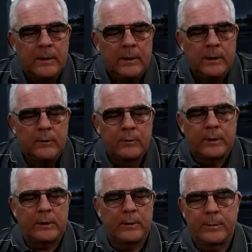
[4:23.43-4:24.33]

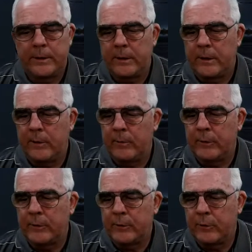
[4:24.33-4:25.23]
Invariably, I
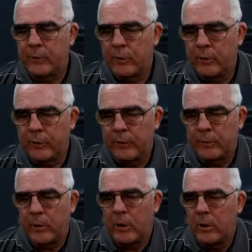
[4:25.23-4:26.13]
always choose the
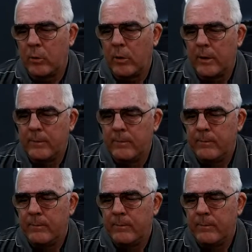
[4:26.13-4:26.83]
wrong one.